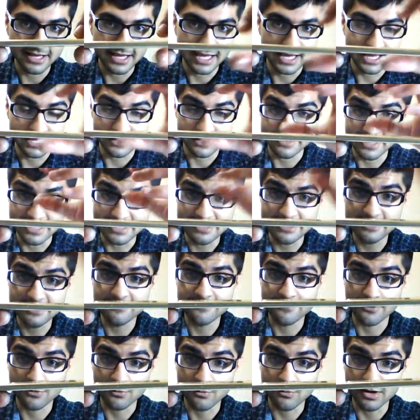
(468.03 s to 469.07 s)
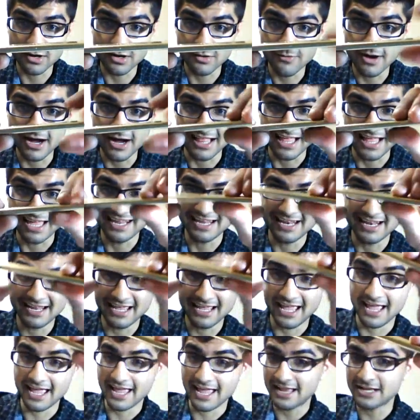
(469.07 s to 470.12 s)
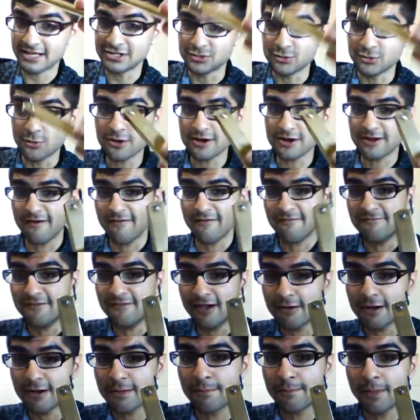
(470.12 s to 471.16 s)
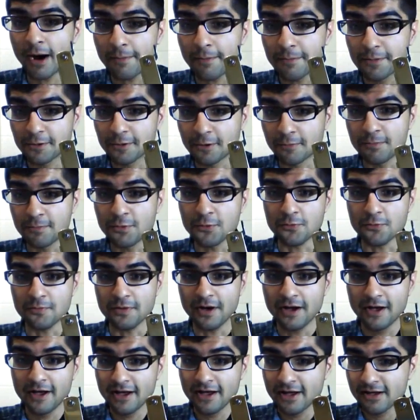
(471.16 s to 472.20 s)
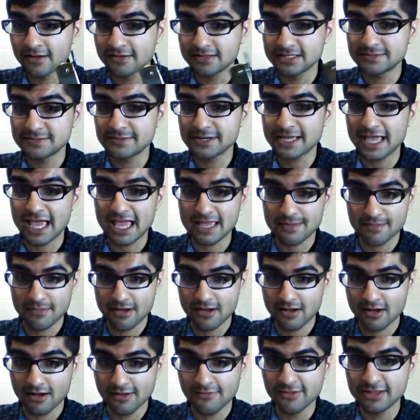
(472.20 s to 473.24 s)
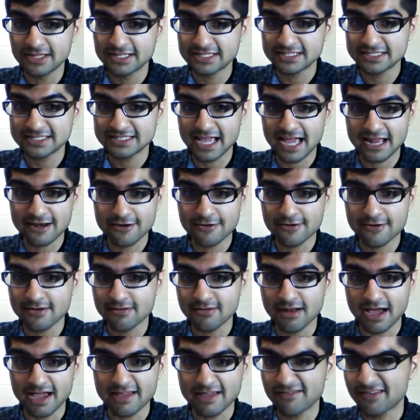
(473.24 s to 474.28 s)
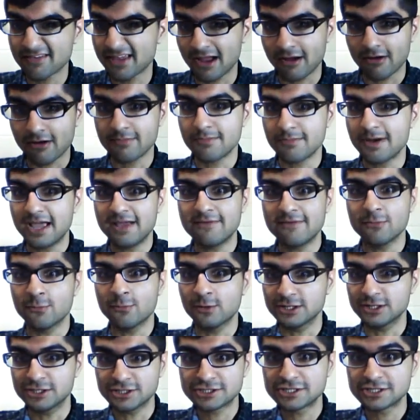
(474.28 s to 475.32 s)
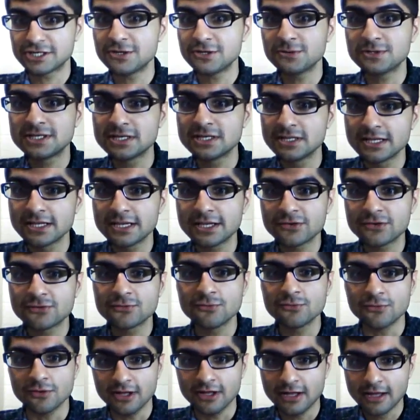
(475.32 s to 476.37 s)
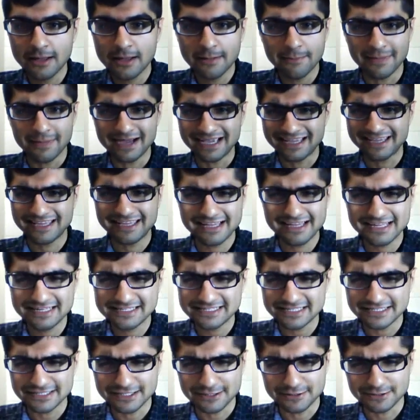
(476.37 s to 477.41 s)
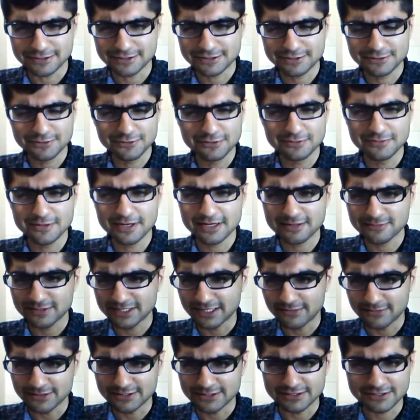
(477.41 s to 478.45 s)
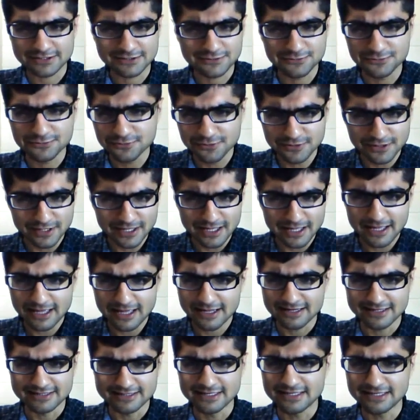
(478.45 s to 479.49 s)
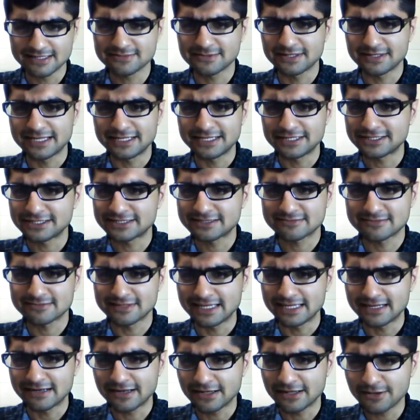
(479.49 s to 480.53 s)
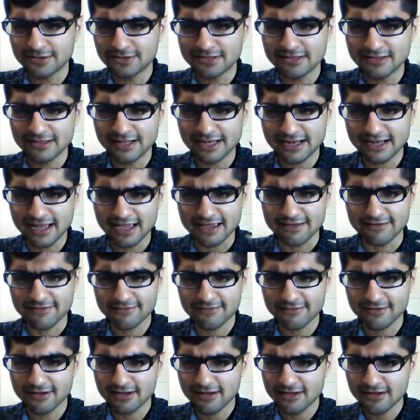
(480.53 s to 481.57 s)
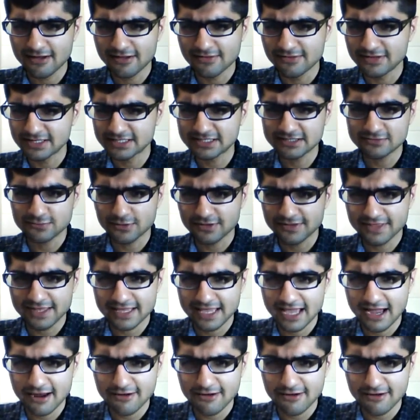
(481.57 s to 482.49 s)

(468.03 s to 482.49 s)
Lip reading: and they did it for quite a while, and it enjoyed a very popular boom. This became the standard knife carried by everyone, just a utility tool by kids in their school when they went to school, adults when they just needed a utility knife. This is what they